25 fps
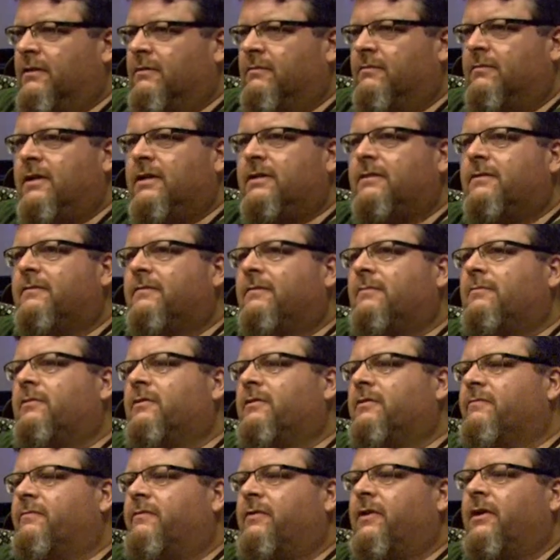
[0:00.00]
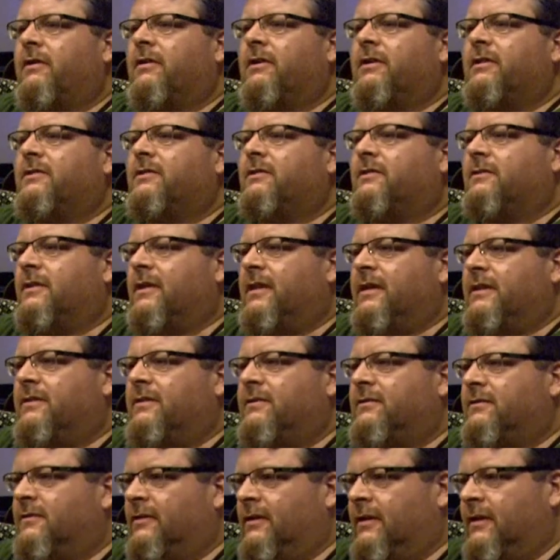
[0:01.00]
The rest of them are in various
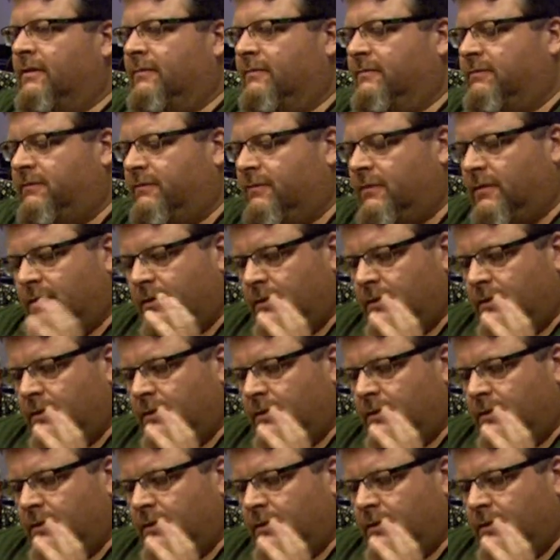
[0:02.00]
states of